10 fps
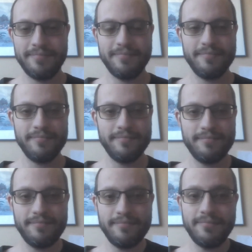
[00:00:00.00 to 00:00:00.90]

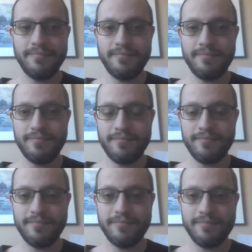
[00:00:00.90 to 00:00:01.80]

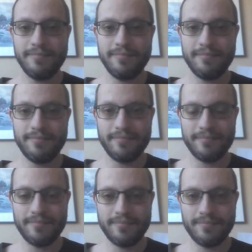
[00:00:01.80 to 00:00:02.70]

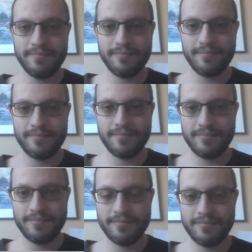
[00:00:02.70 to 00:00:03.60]

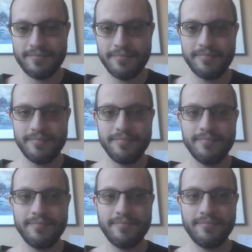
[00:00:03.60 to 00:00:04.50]

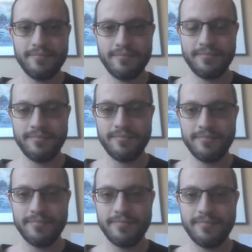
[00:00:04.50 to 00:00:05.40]

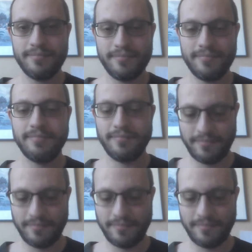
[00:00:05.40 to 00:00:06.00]
[no speech]